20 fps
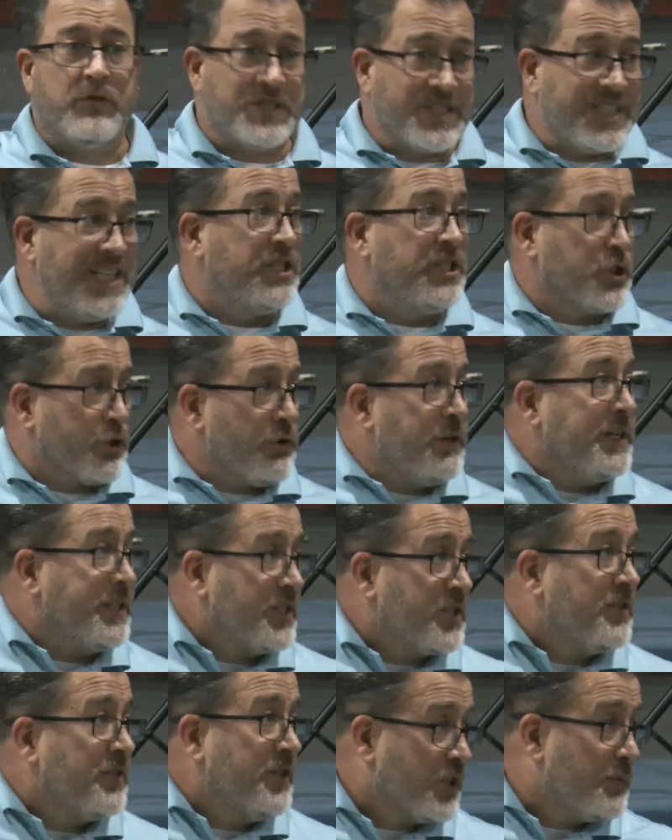
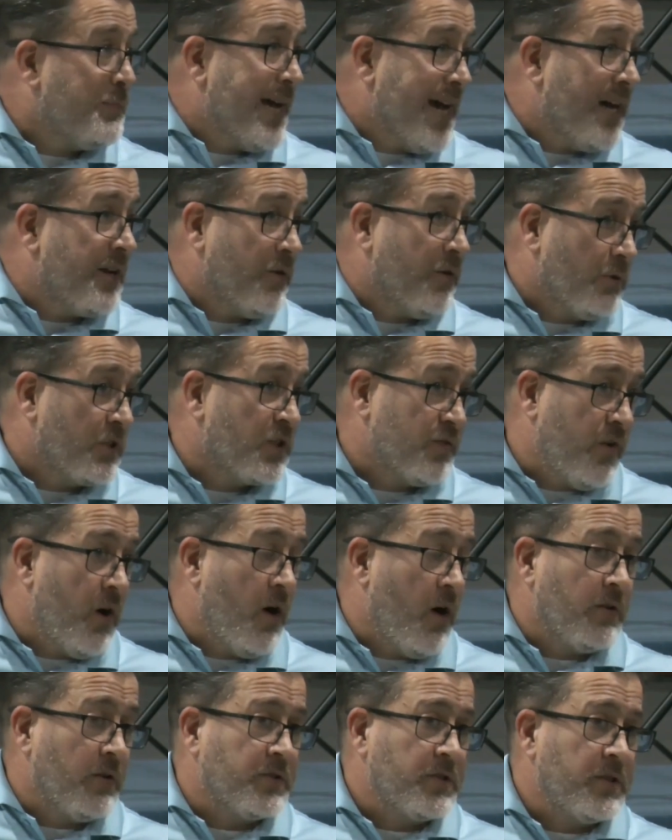centuries, this battle was
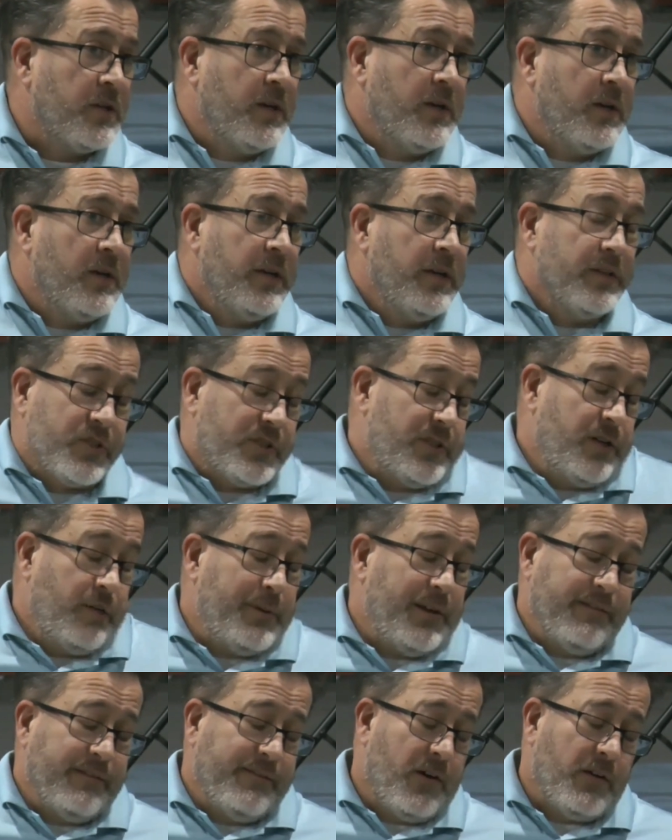fought. It's still
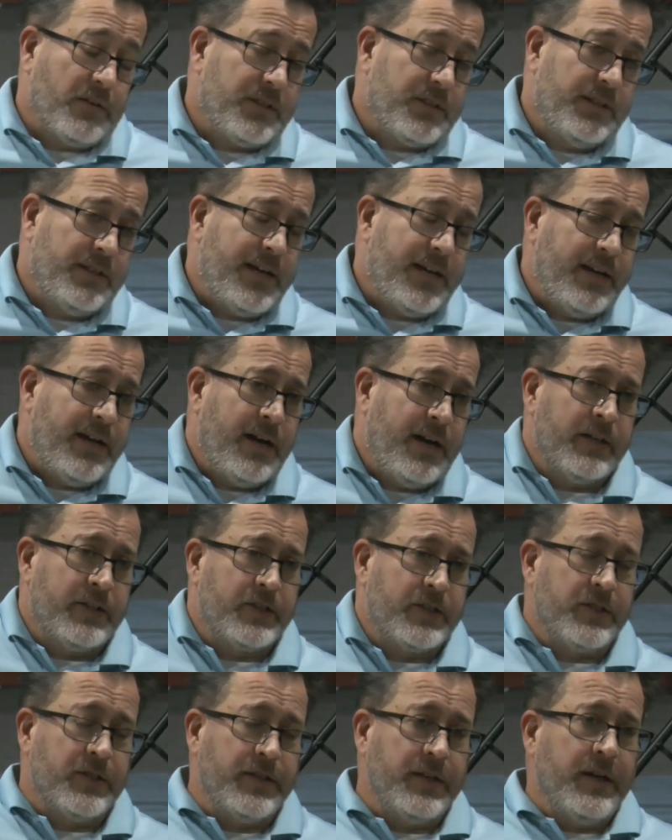being fought today,
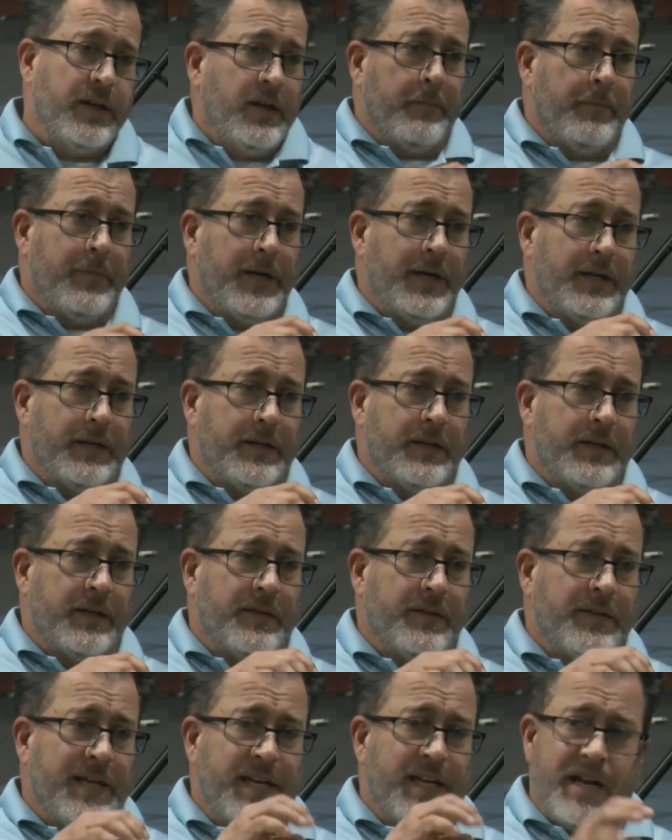honestly. But
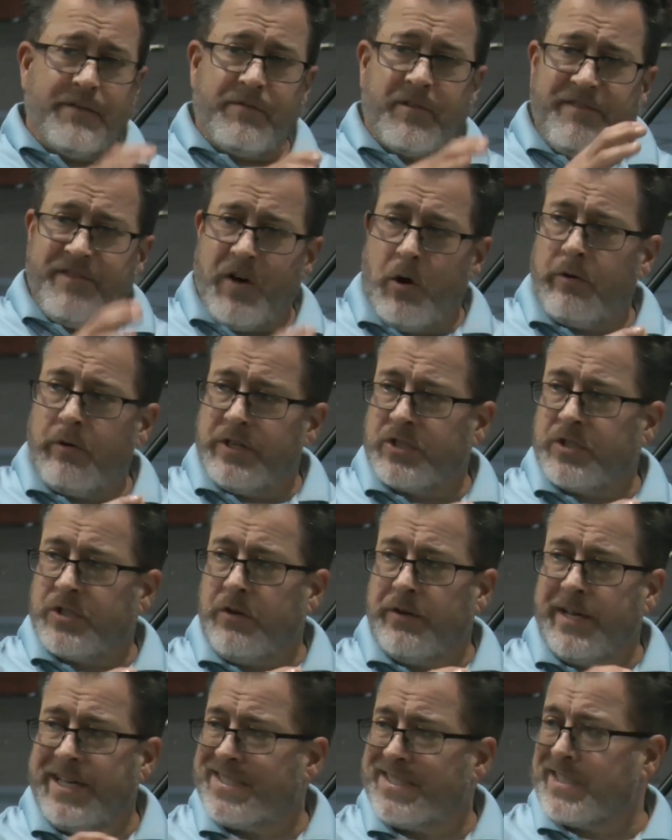they never focused on
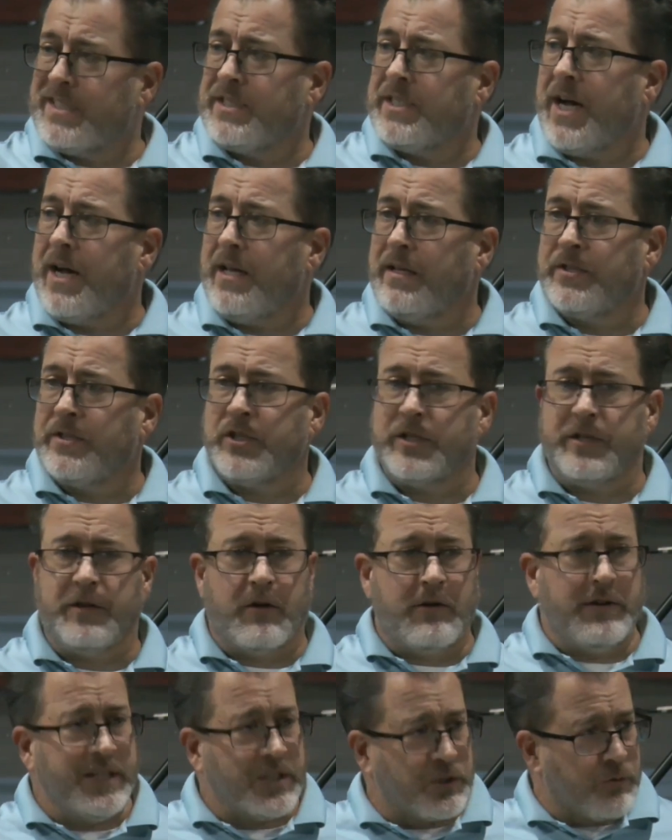eschatology
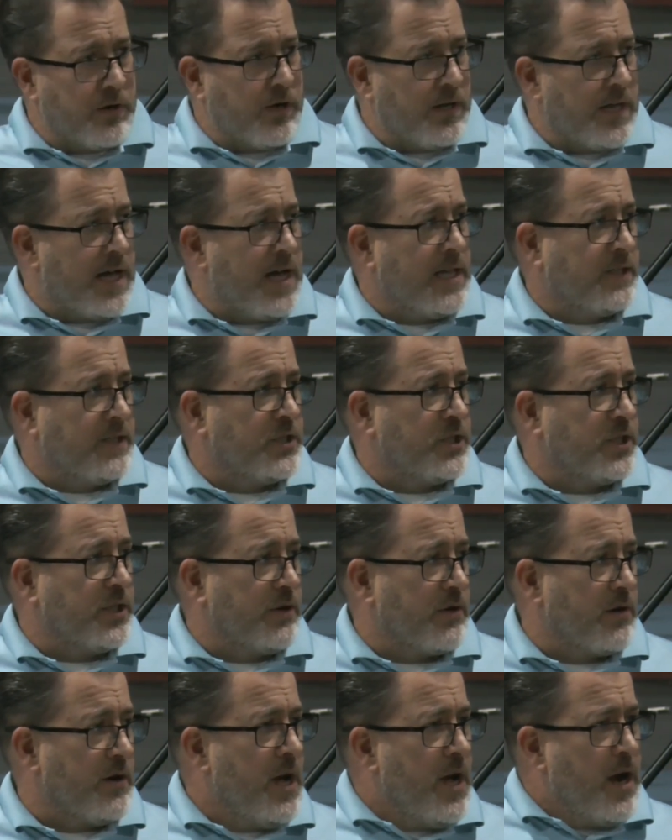or Israelology
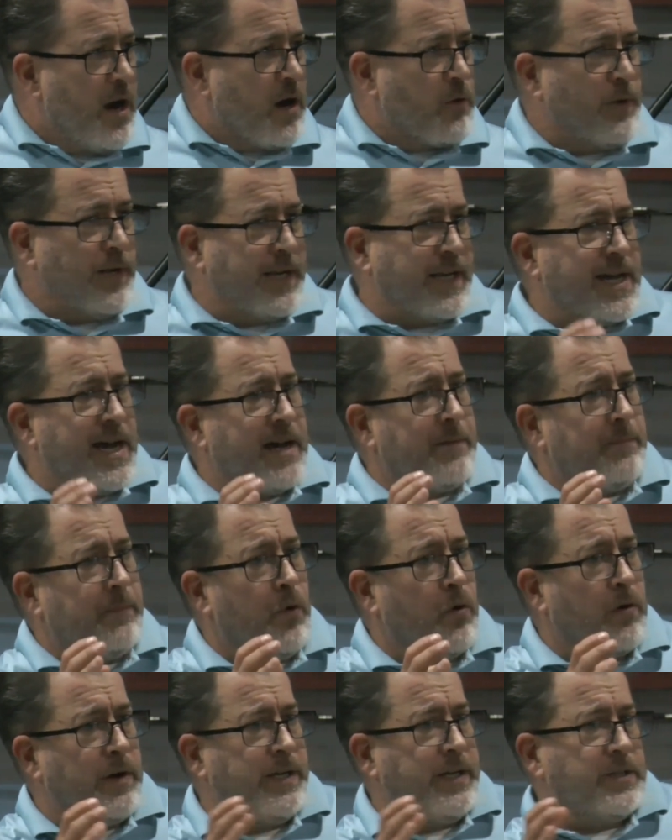or really got
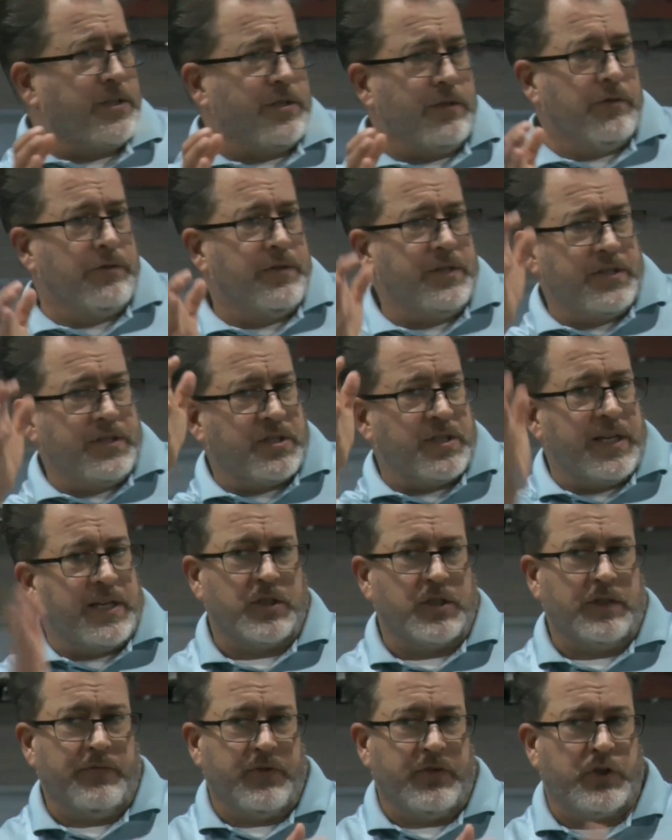more into the
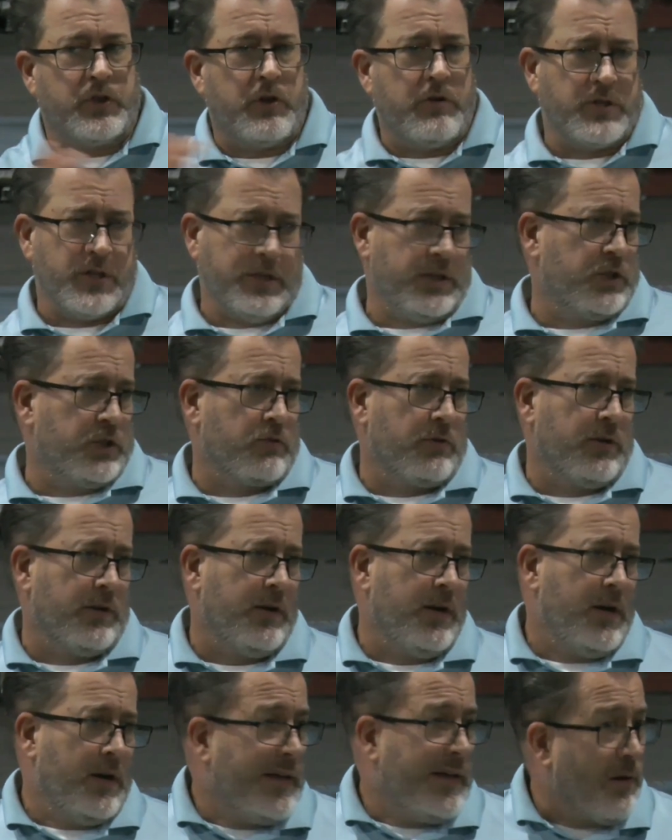distinction of the church in Israel.
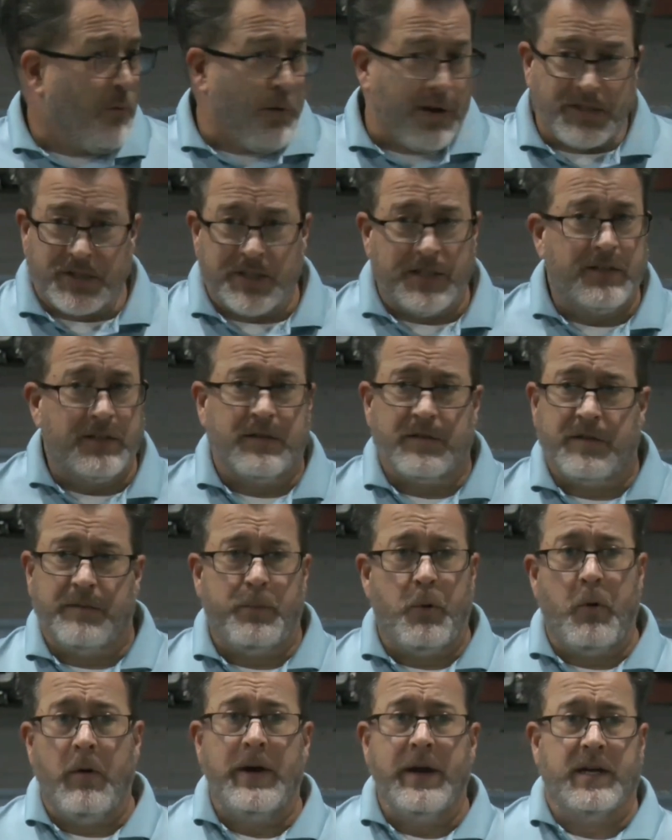That wasn't the
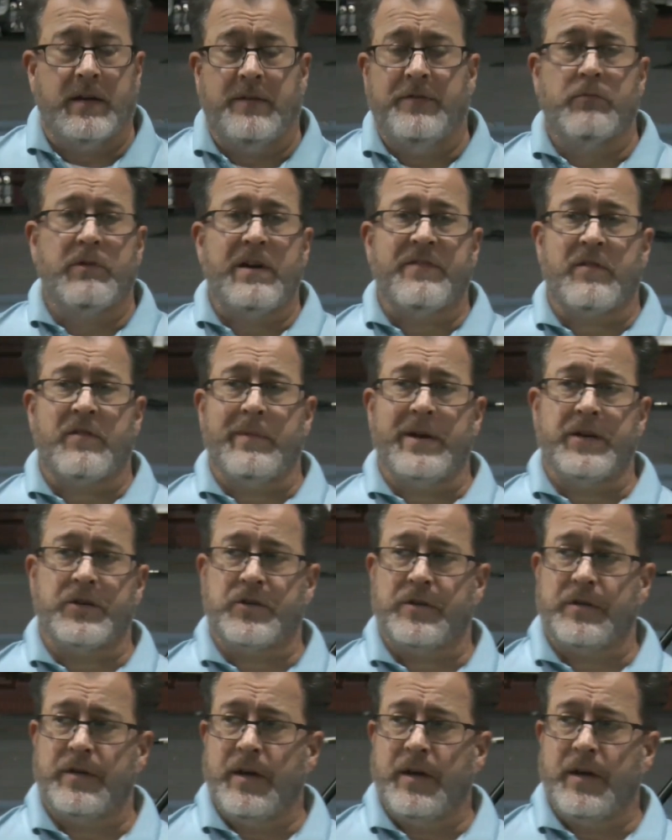point of the Reformation.